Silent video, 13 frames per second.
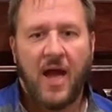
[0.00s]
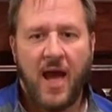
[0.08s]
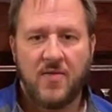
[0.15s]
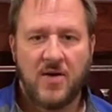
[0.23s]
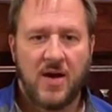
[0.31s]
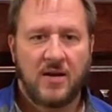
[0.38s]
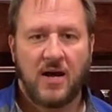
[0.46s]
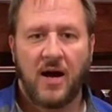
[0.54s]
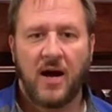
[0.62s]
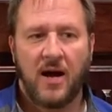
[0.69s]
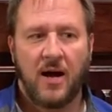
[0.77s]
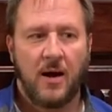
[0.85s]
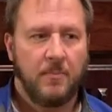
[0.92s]
And
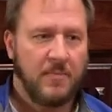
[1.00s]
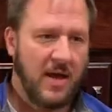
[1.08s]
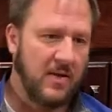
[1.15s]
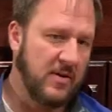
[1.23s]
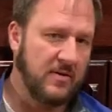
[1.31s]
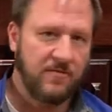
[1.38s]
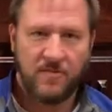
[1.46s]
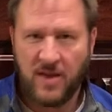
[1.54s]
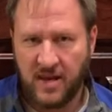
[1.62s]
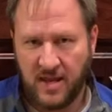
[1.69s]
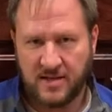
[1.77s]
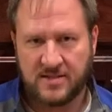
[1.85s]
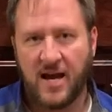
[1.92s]
then
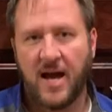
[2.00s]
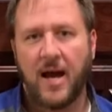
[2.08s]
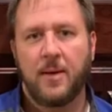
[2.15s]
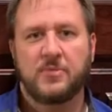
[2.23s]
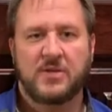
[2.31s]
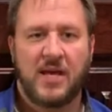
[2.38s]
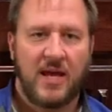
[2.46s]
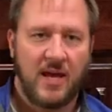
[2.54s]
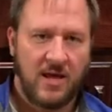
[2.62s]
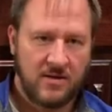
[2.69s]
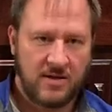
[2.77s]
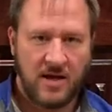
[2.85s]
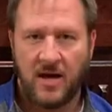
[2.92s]
feeding times
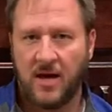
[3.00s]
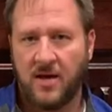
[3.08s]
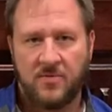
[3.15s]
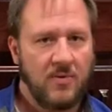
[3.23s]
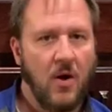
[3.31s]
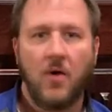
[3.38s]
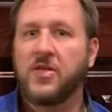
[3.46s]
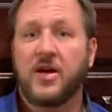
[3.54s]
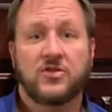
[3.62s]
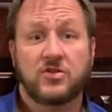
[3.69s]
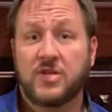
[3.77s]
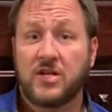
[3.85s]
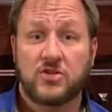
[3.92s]
and all the
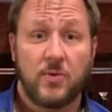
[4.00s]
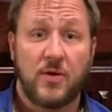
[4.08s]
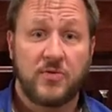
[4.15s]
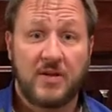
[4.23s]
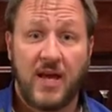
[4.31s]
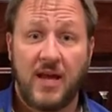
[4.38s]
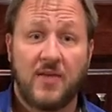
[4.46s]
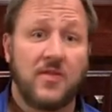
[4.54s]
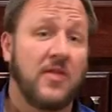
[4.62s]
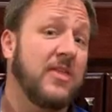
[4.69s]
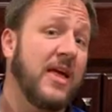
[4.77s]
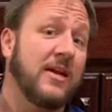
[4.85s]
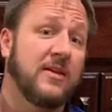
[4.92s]
exercise throughout the day. And
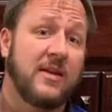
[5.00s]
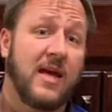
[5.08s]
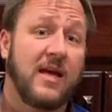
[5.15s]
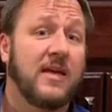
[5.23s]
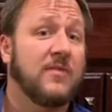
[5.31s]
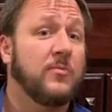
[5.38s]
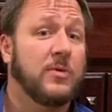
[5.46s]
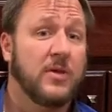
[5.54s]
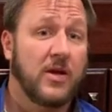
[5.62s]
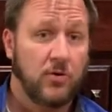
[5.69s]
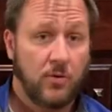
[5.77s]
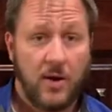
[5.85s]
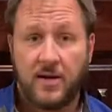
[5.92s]
at the end of the day, give him a
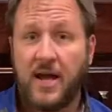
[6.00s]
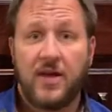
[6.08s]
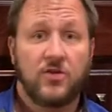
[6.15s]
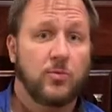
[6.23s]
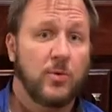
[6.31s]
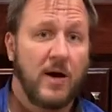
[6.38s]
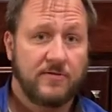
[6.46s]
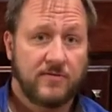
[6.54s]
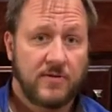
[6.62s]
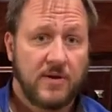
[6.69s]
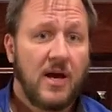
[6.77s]
letter grade, A through F.